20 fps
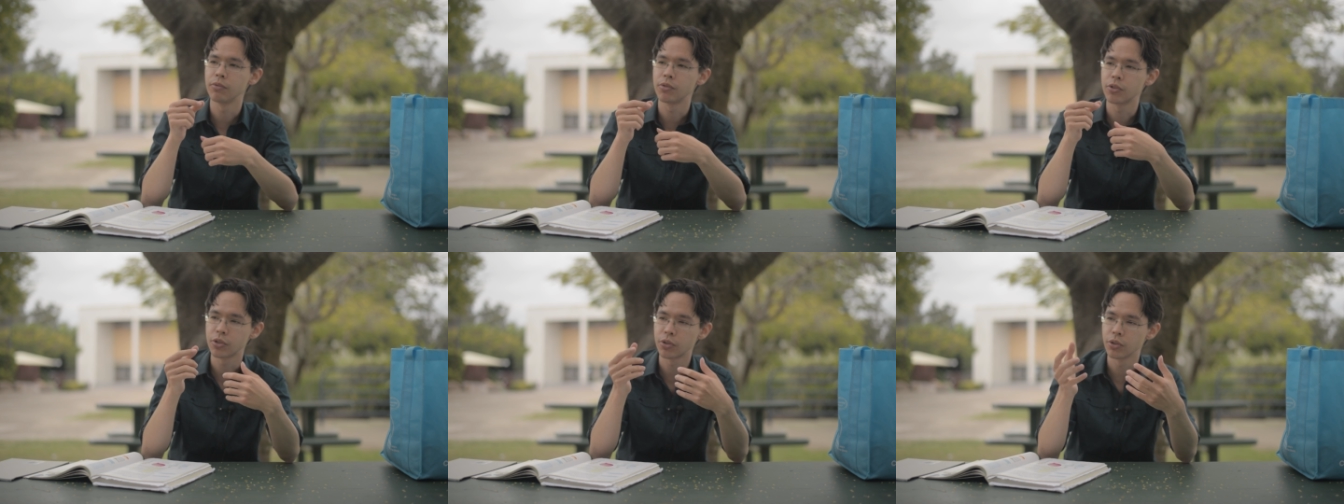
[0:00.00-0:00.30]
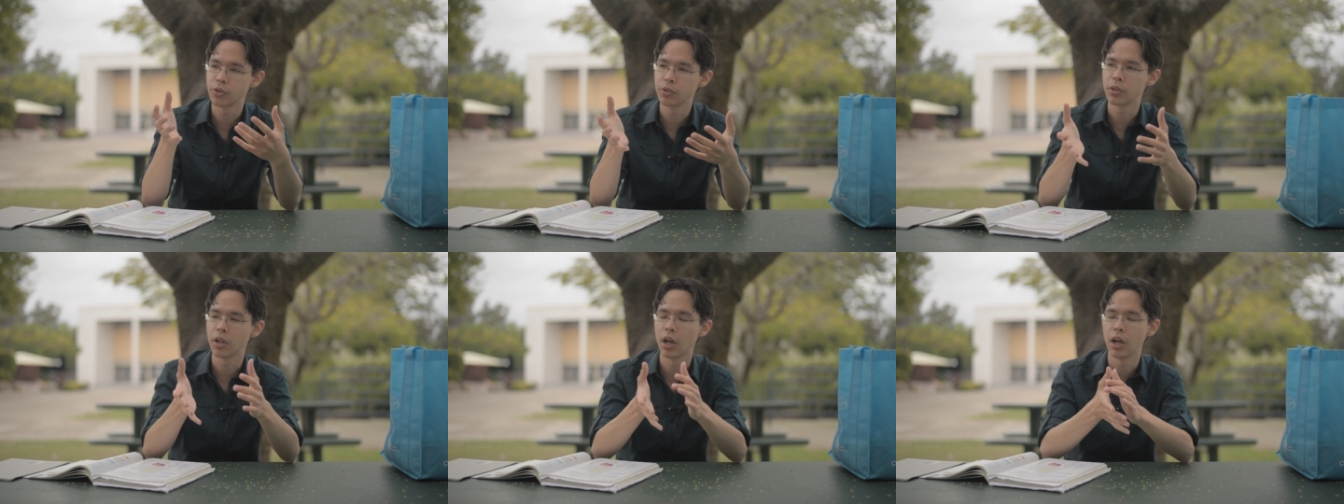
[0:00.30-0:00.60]

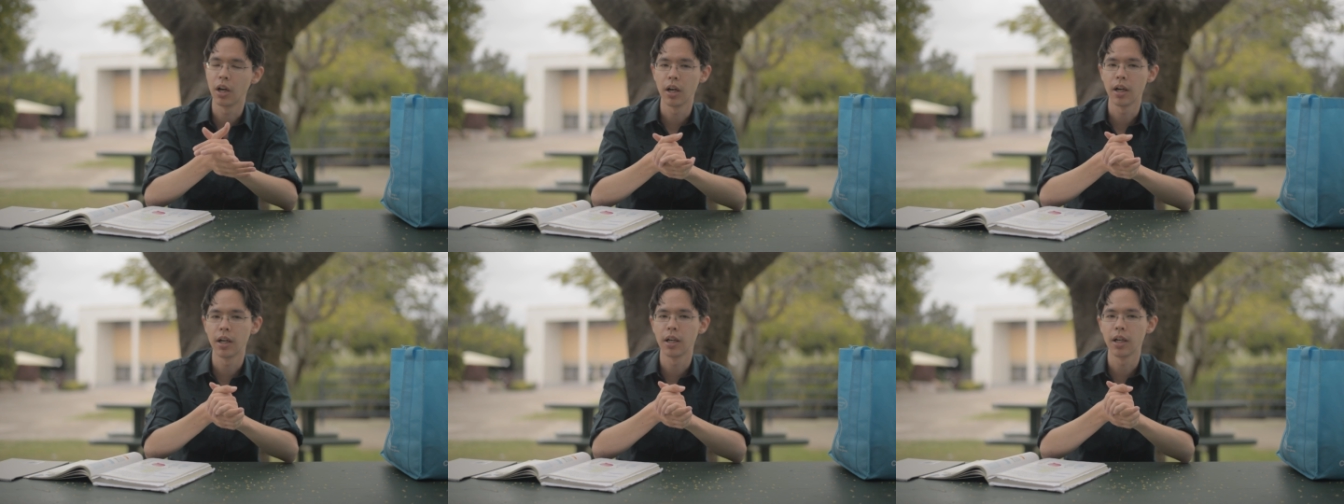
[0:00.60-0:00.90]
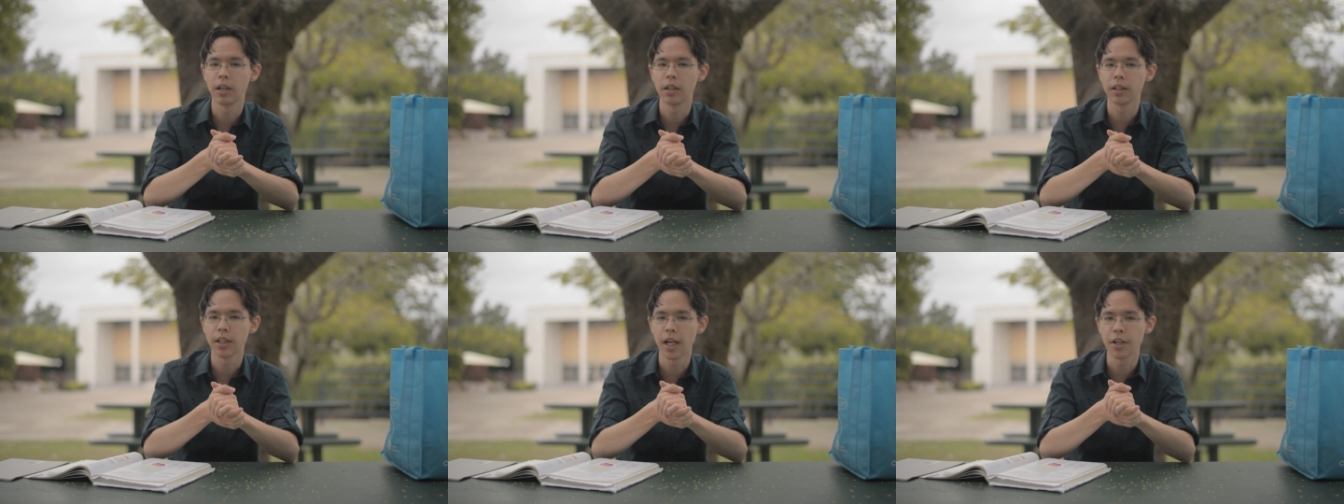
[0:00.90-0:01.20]
to
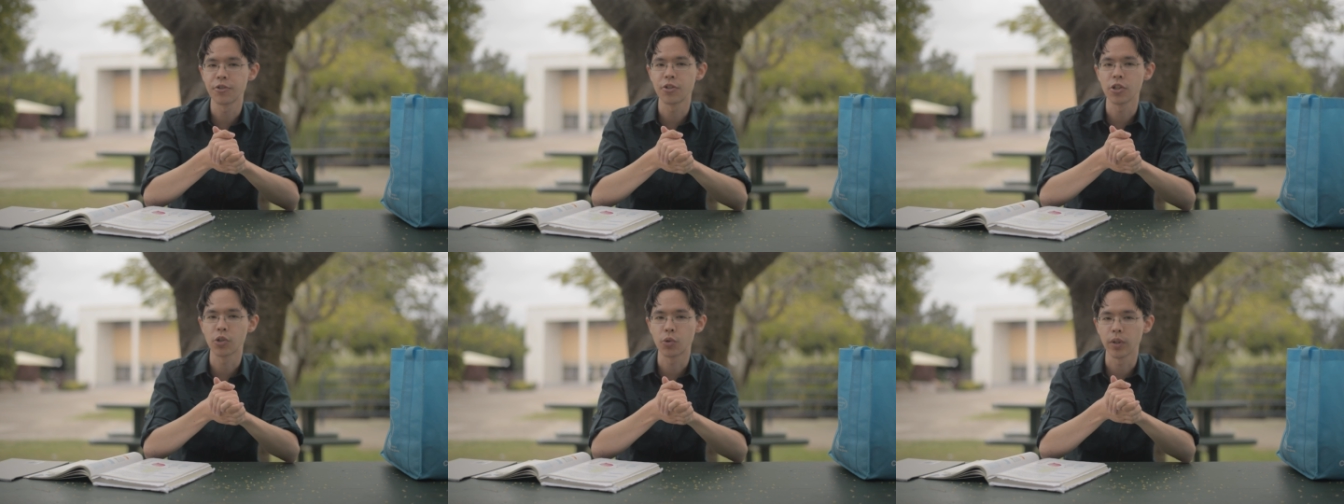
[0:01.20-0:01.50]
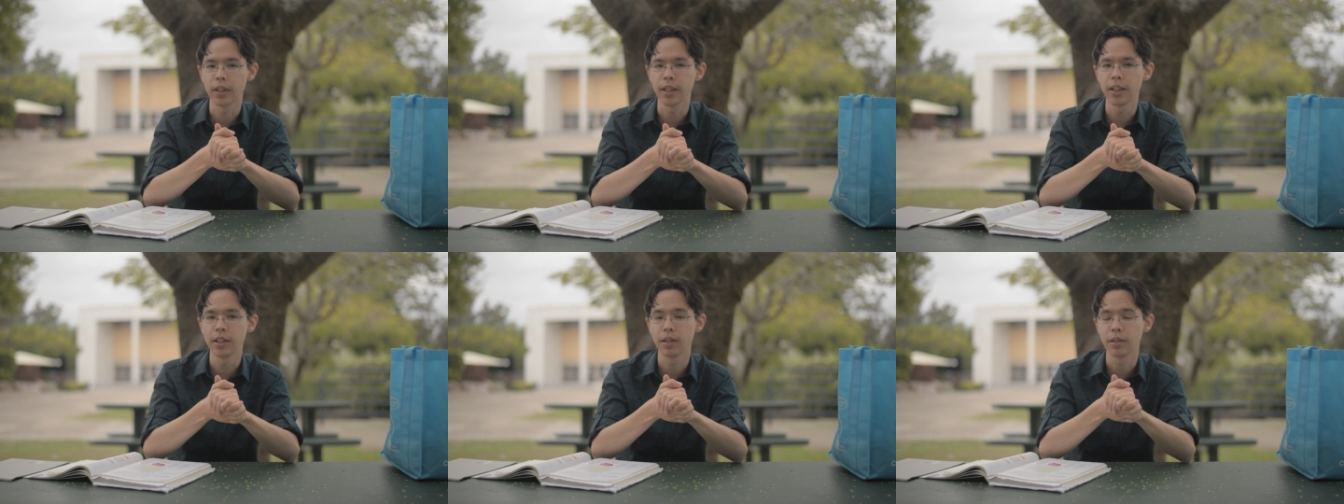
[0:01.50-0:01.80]
a large
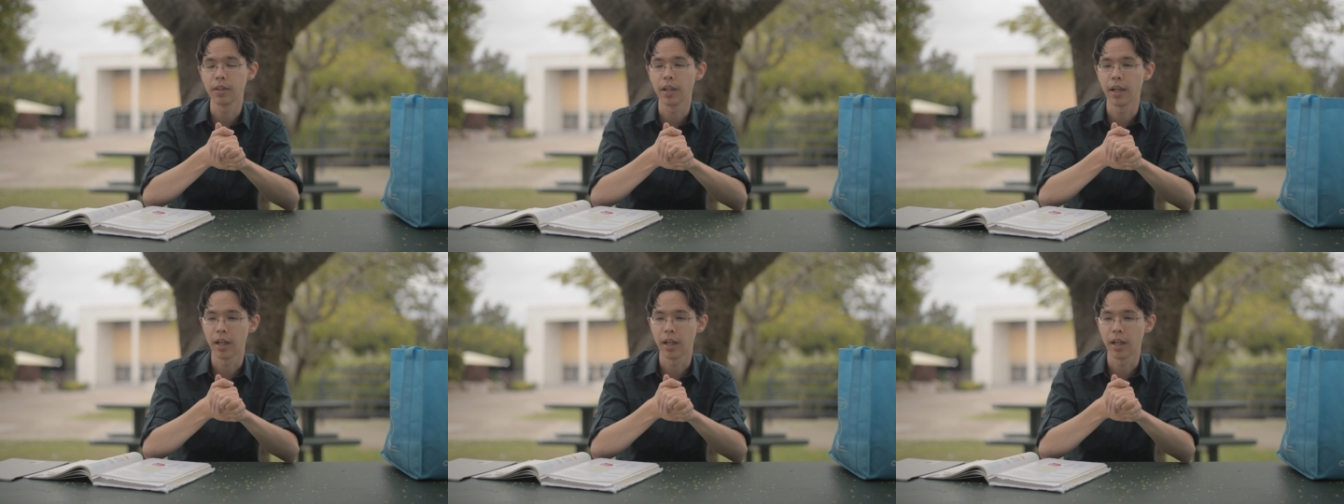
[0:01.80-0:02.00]
degree,